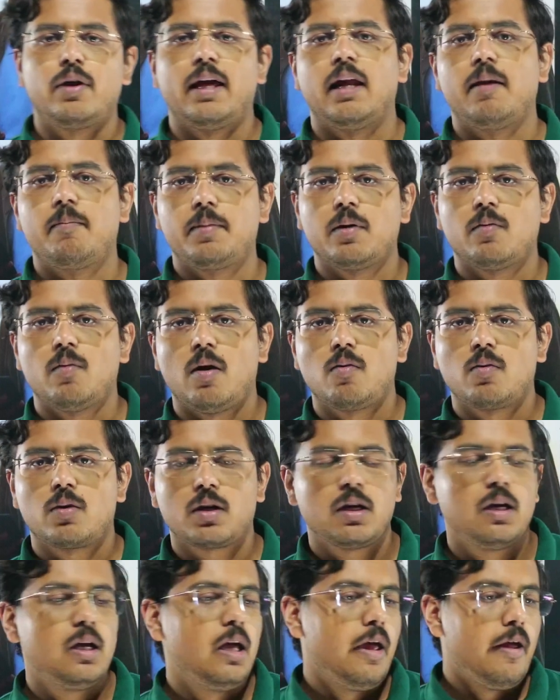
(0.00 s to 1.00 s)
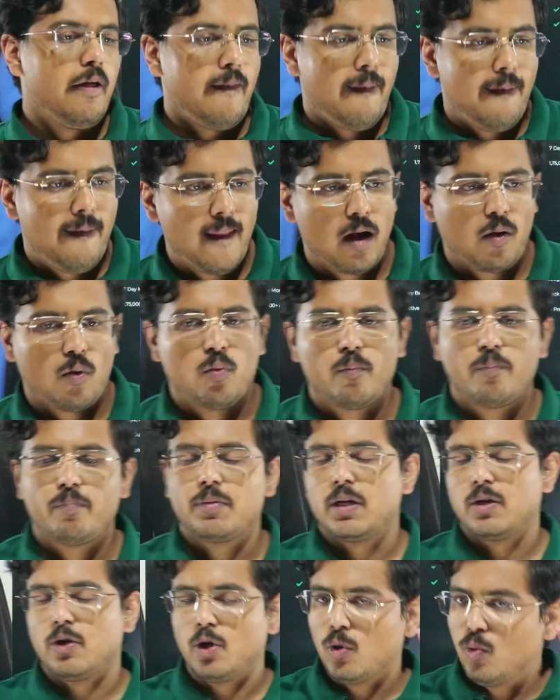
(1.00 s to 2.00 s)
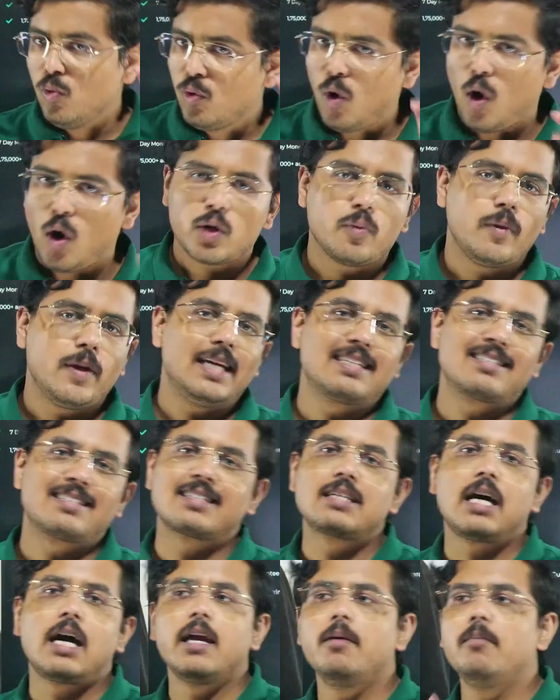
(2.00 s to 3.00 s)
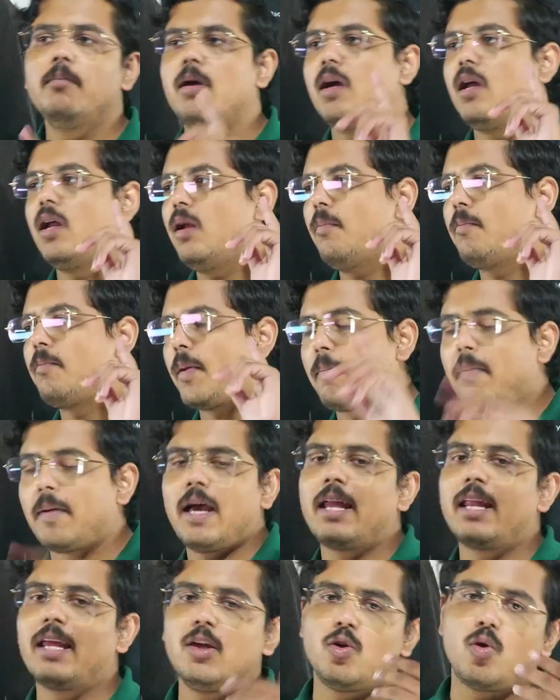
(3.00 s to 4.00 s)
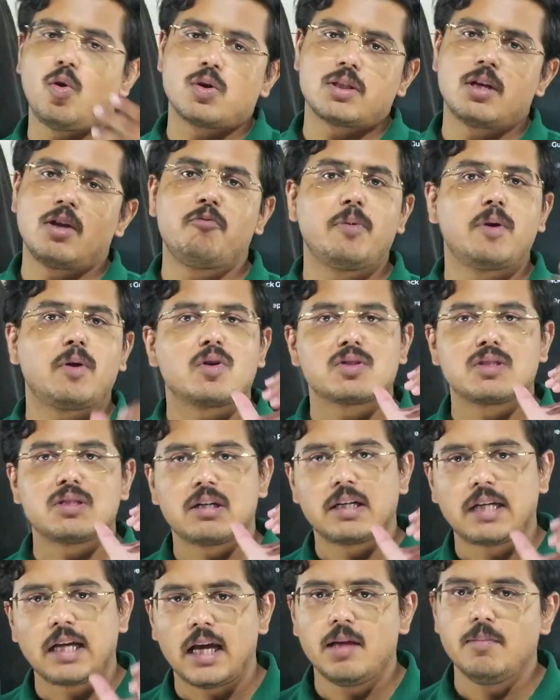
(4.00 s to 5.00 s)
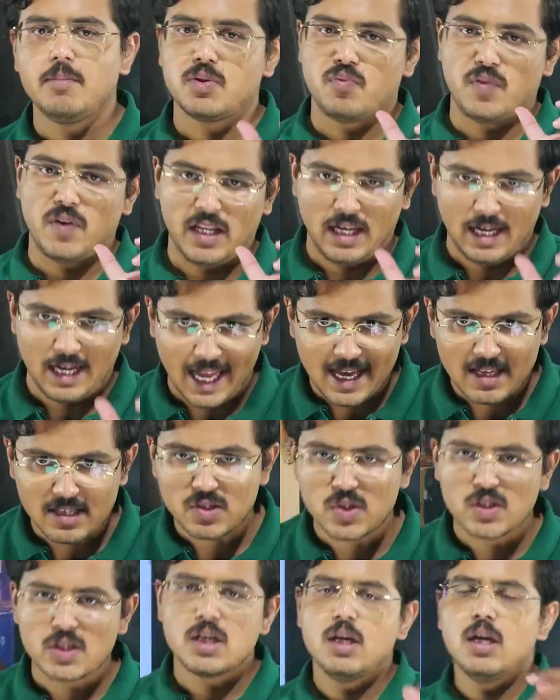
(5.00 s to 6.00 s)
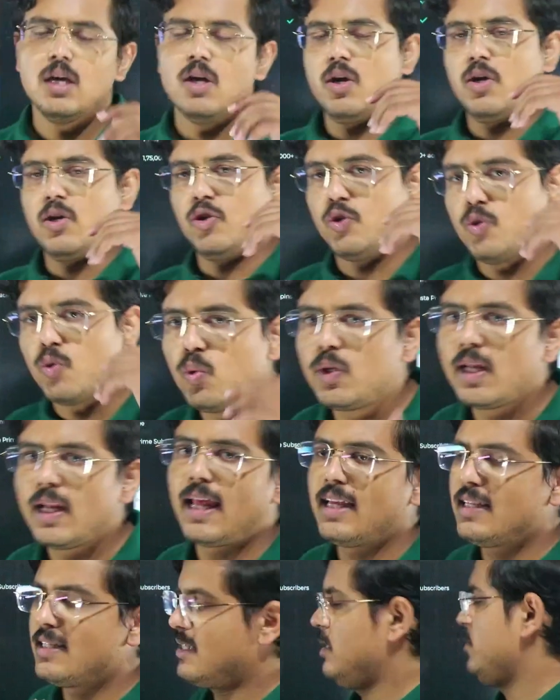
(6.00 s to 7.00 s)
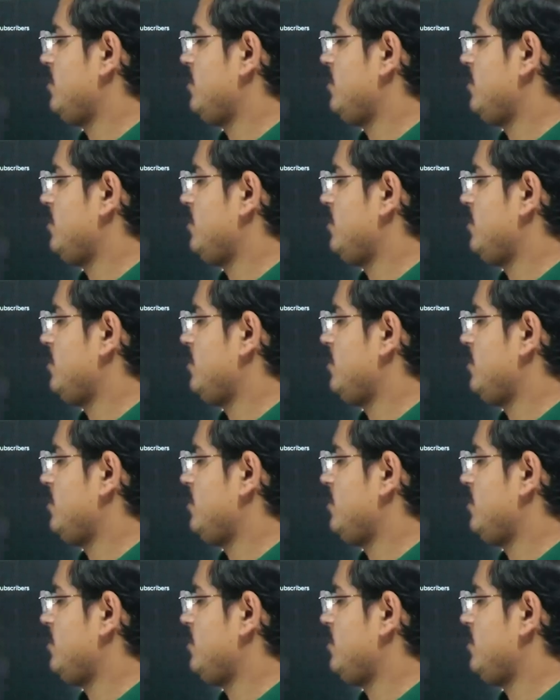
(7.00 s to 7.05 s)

help you out. Now, do not waste time in preparing yourself, because the time is very less. Utilize the